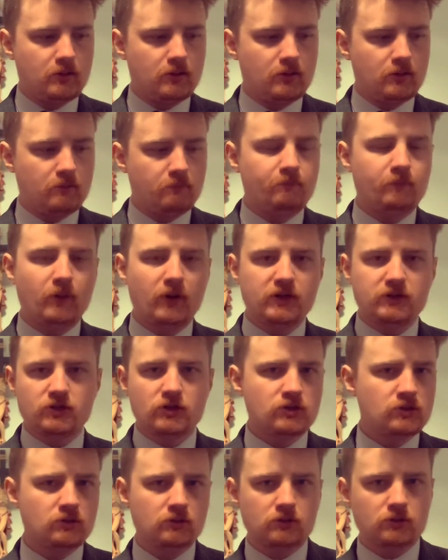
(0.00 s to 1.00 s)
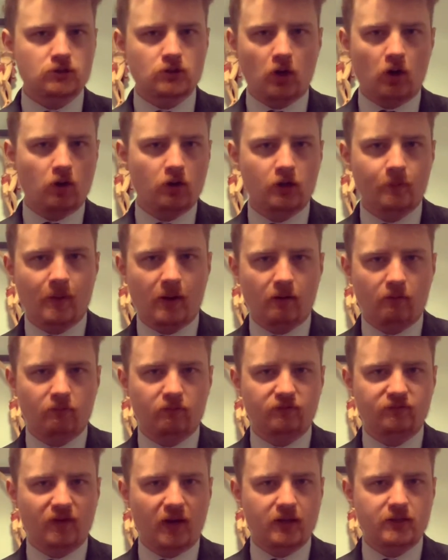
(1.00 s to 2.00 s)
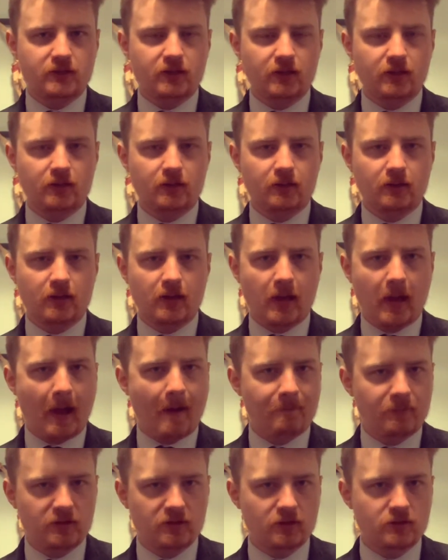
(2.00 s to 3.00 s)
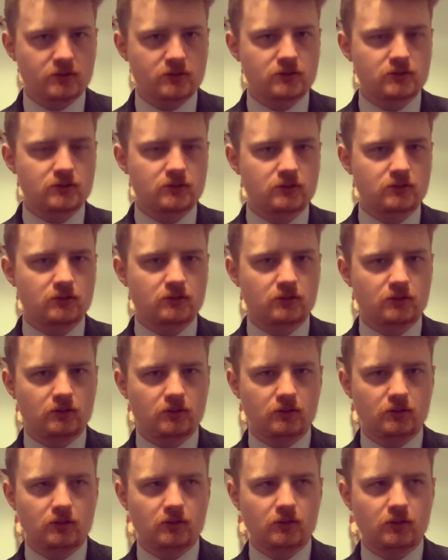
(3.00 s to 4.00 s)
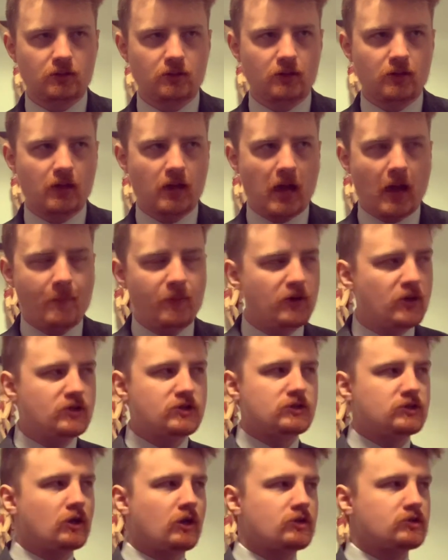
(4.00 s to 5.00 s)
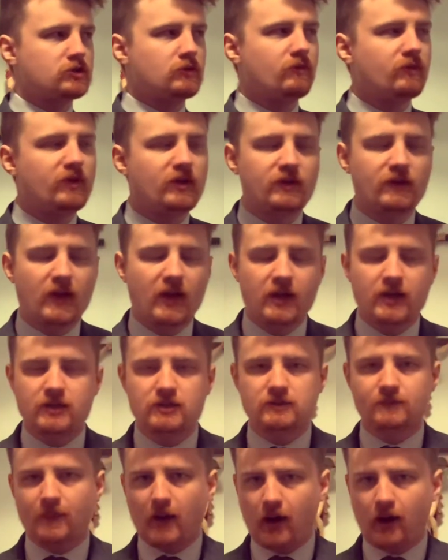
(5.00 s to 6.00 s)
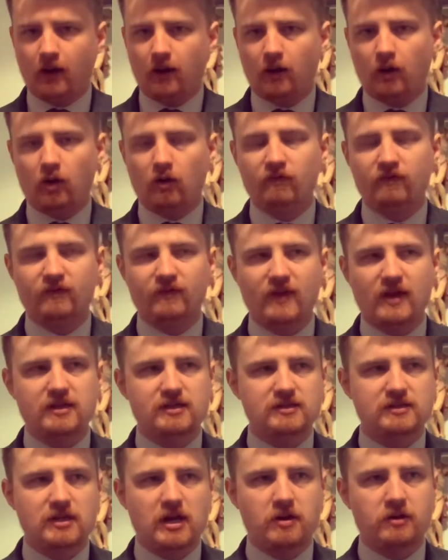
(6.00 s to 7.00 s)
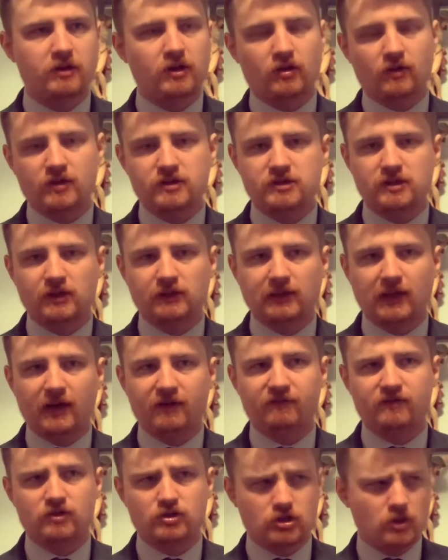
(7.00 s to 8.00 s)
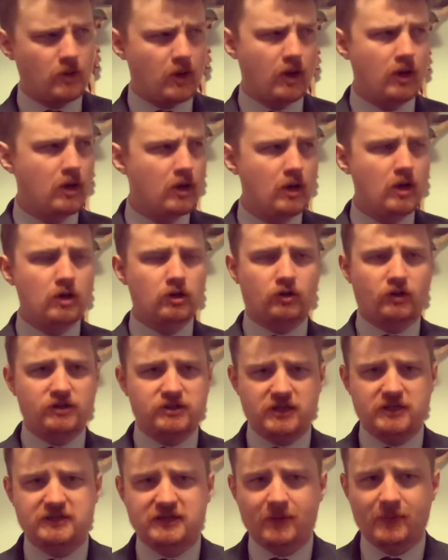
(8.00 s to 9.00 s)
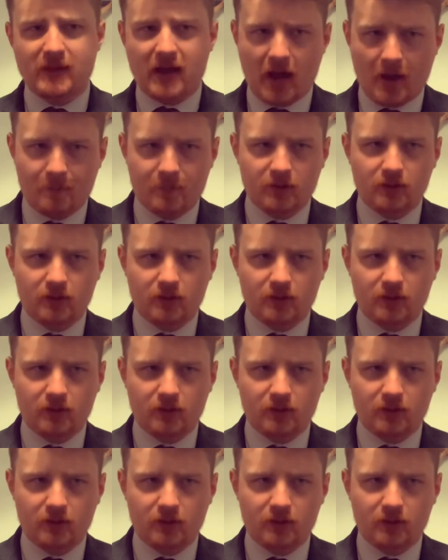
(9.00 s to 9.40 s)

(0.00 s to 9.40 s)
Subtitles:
But he doesn't talk about finding happiness. Happiness is not something that is part of necessarily the Christian life. Sure, Christians can be happy.